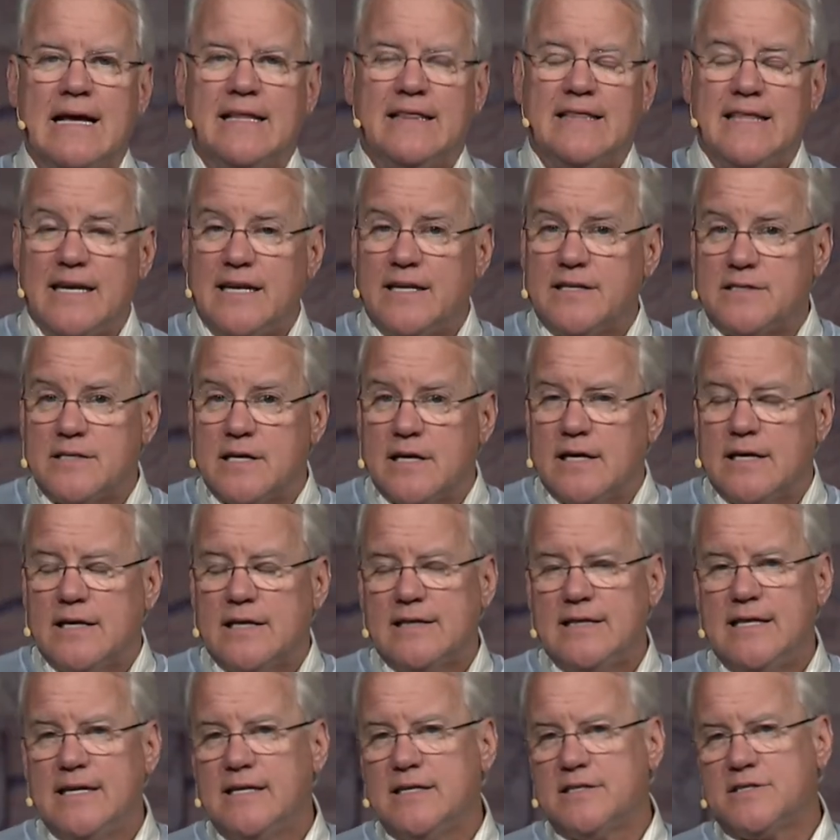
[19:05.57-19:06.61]
That
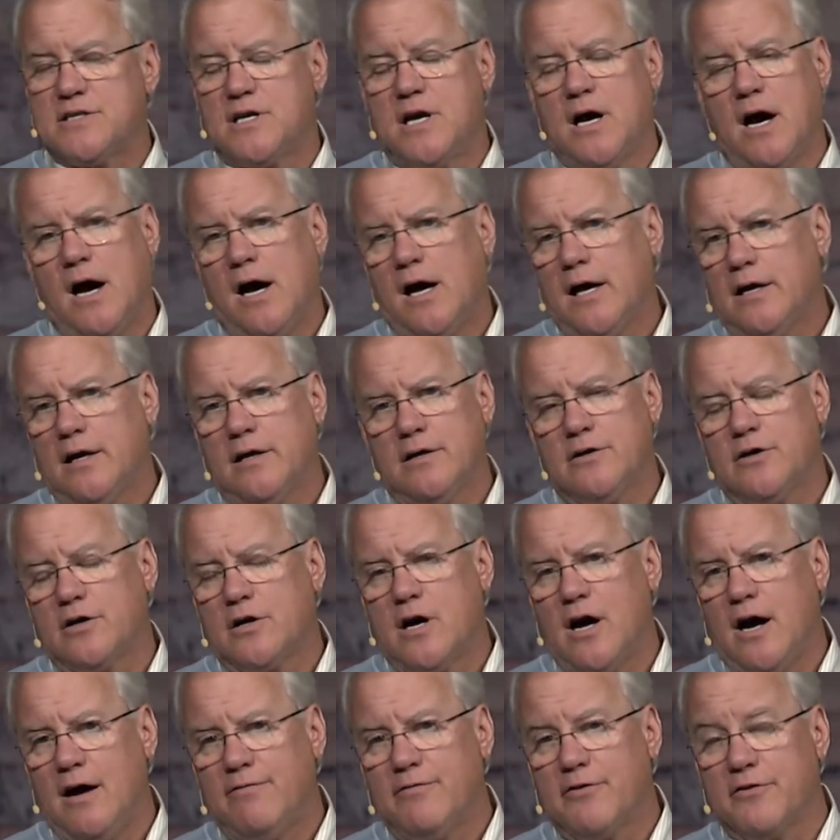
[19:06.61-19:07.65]
it's God
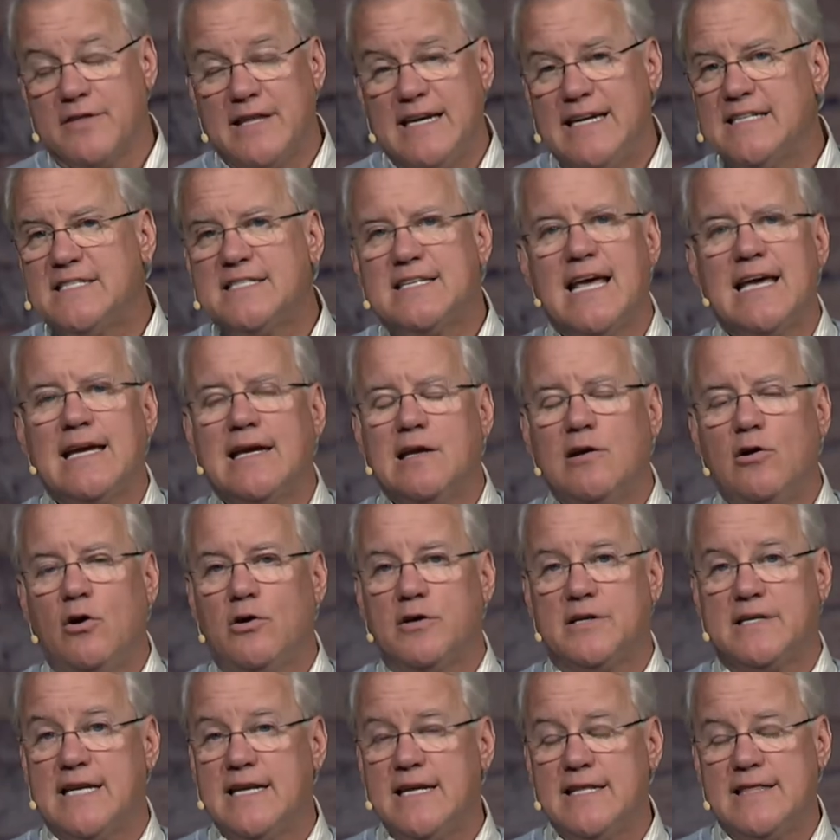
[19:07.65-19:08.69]
undercover, that he's taken
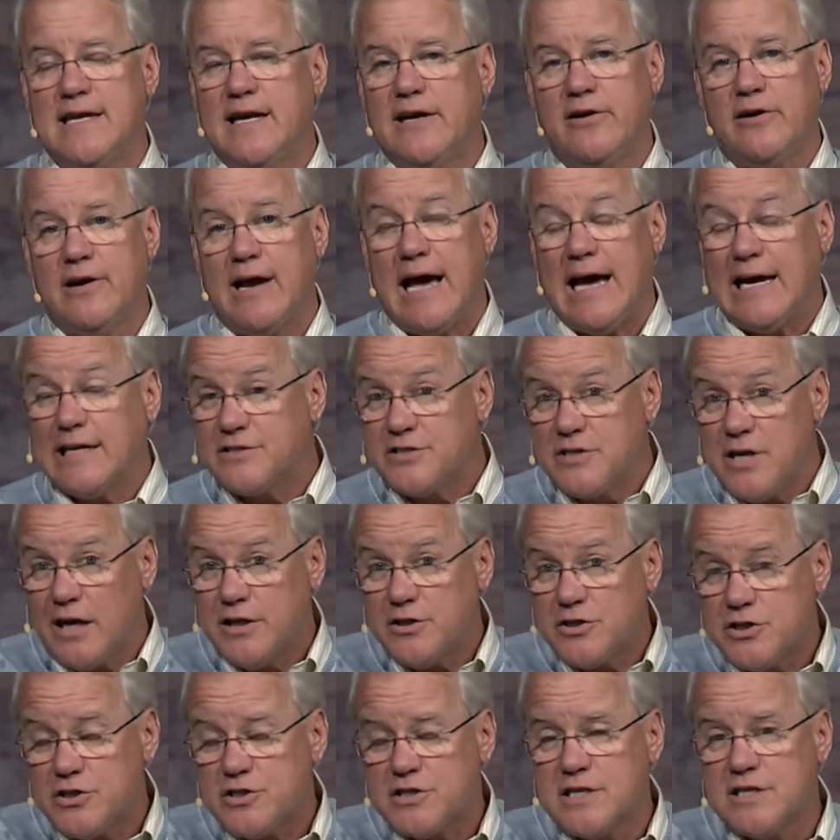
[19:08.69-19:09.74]
on teeth, hair, and eyes, not
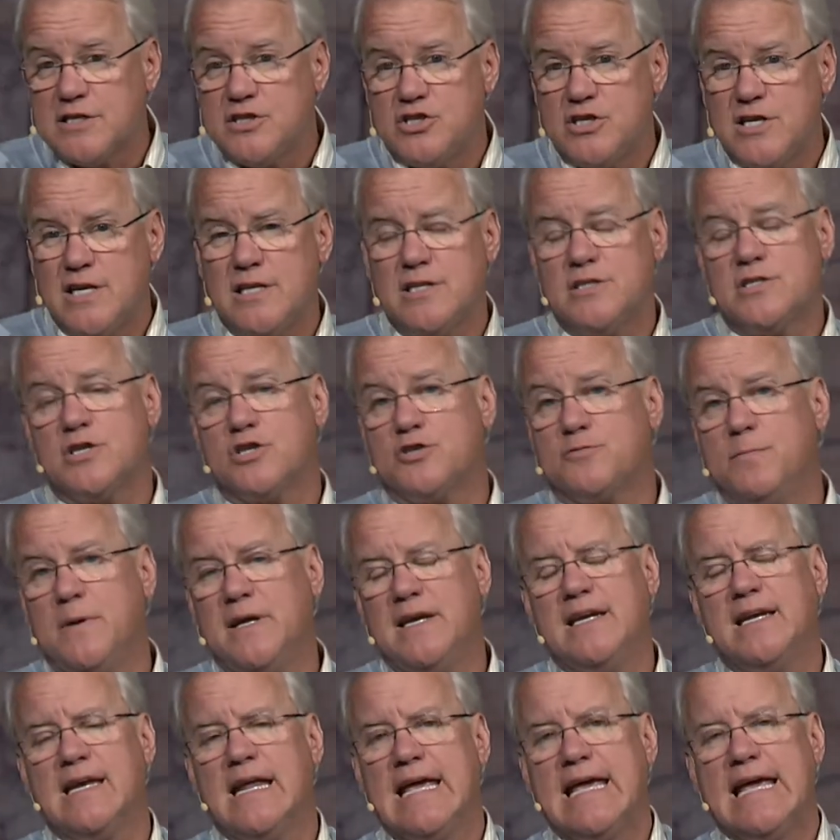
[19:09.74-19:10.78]
just in Jesus, but
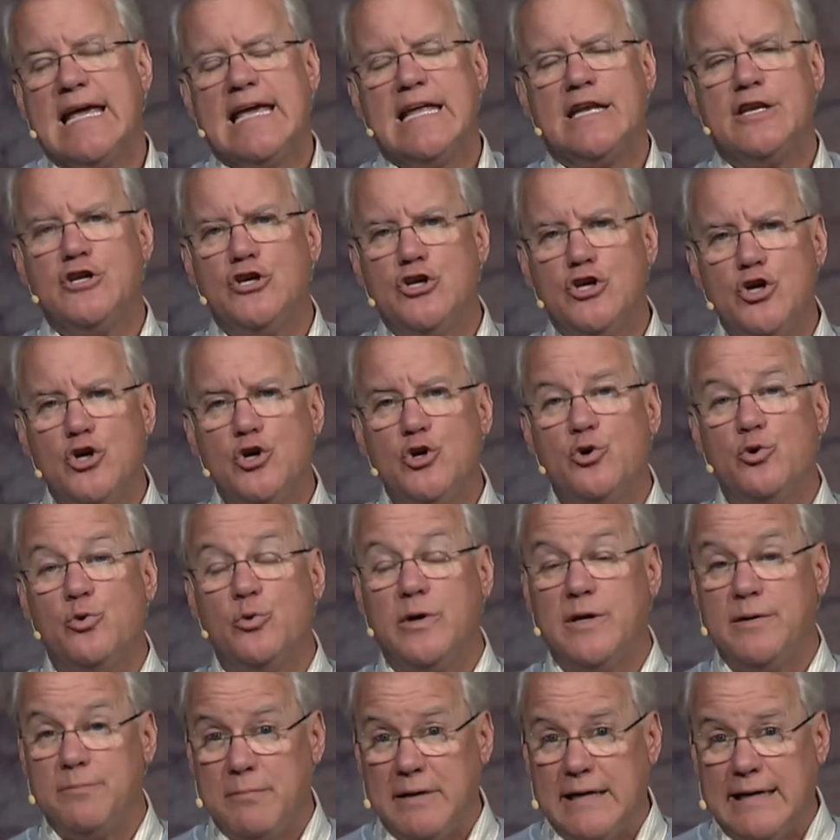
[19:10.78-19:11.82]
in you
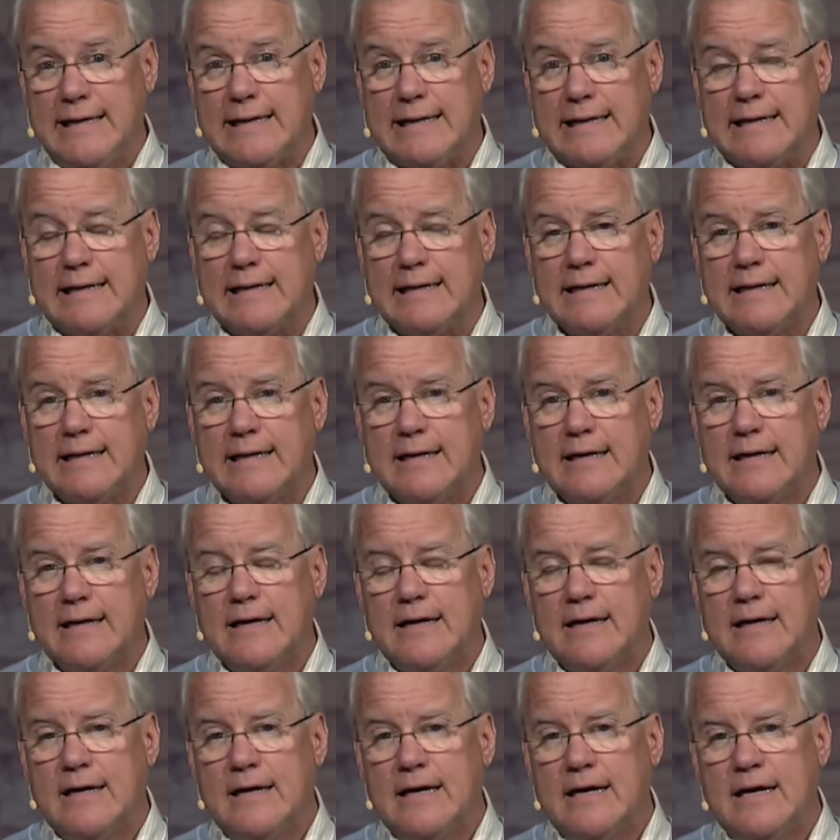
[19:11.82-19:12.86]
and me.
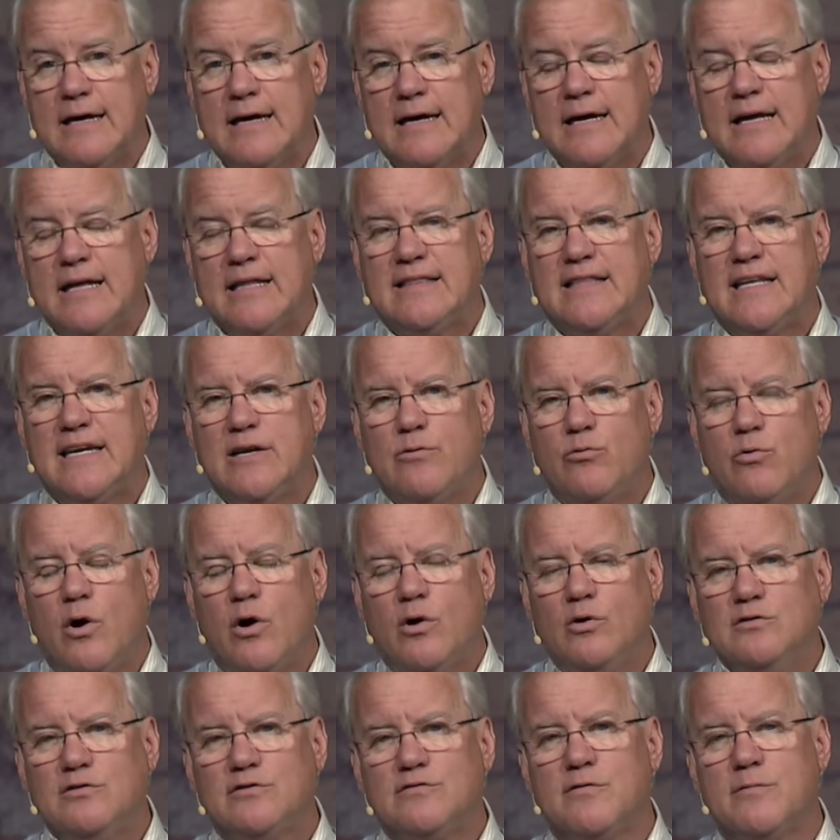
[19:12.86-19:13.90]
That he
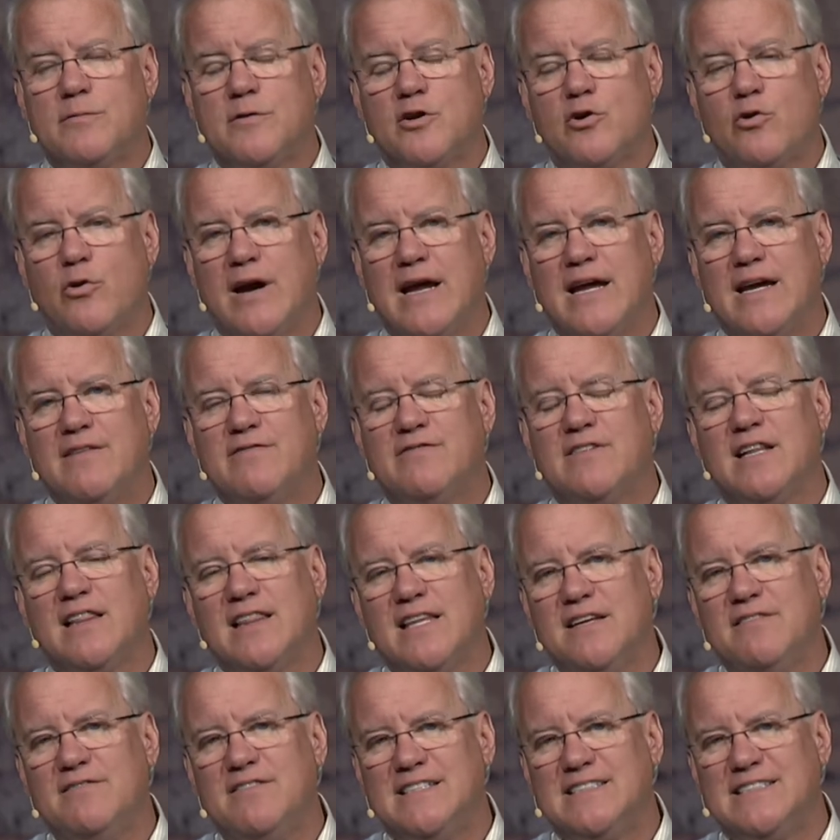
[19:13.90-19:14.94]
rose from the grave to
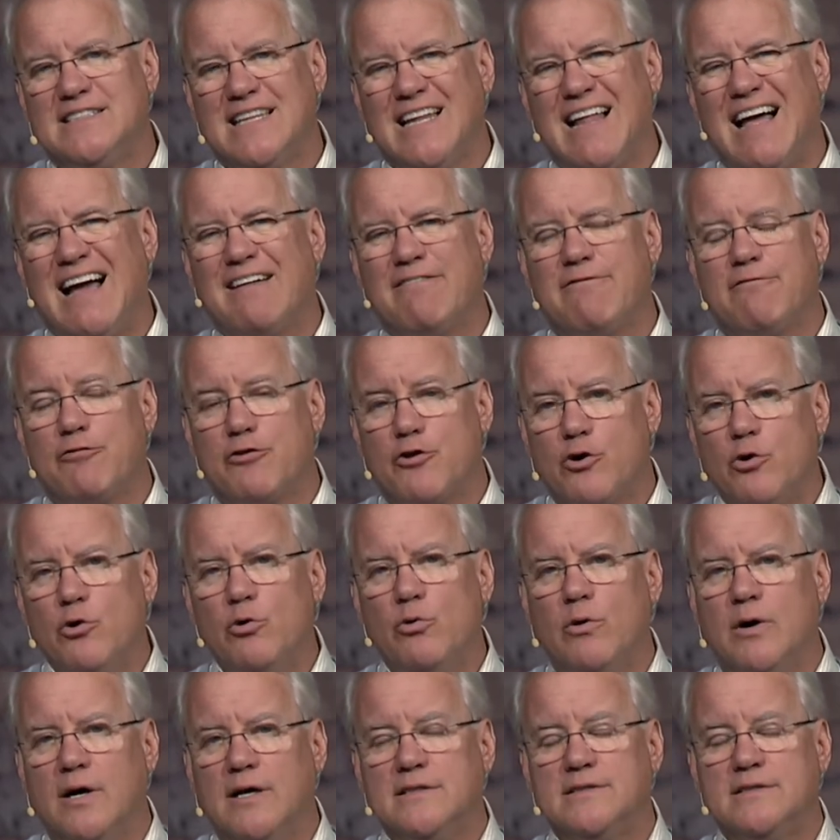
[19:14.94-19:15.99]
live his life
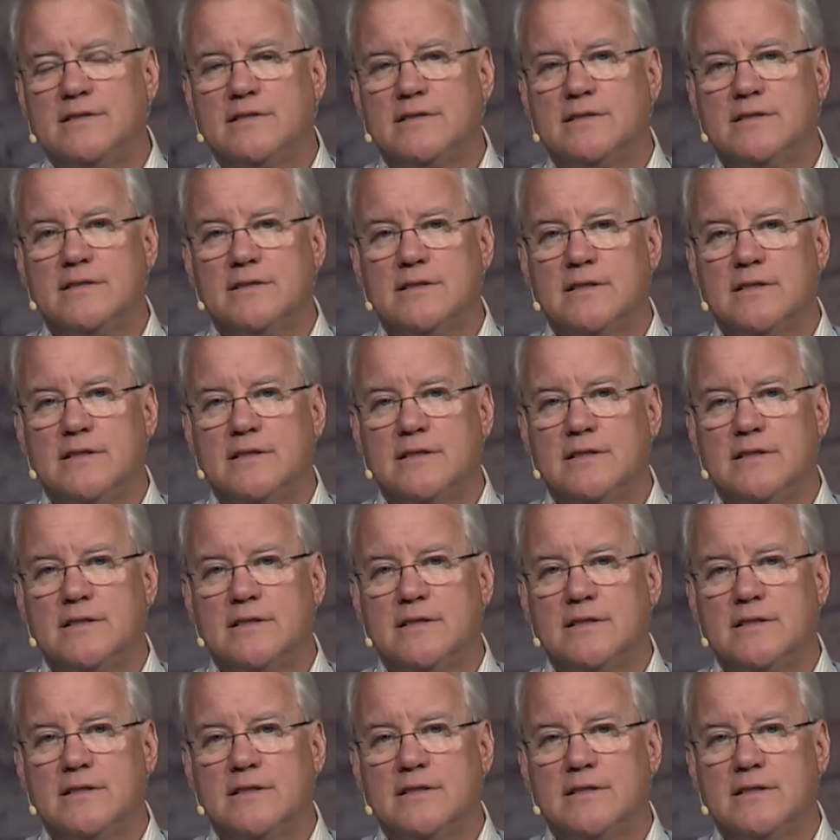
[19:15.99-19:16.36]
through us.